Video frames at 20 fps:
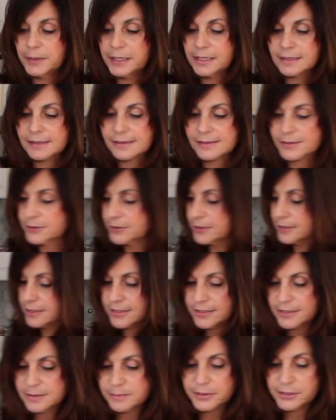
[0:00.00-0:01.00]
baking soda
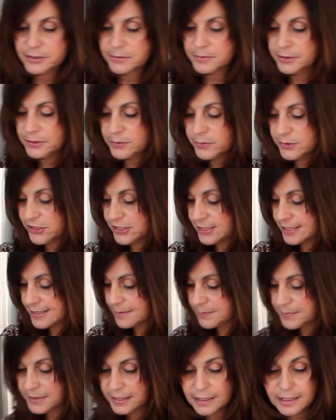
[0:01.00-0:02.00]
to the buttermilk, which is
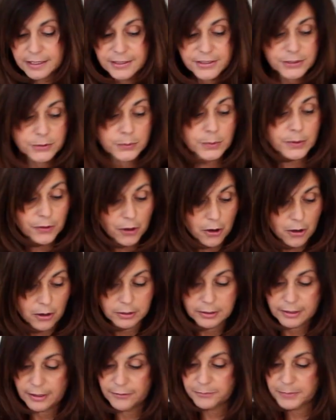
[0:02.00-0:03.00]
something I do with
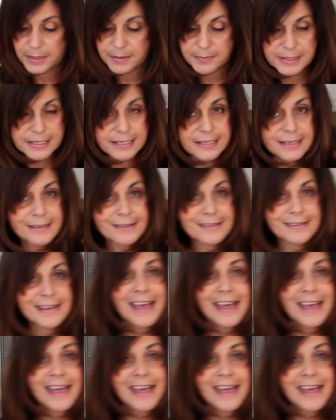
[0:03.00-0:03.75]
all of my biscuits.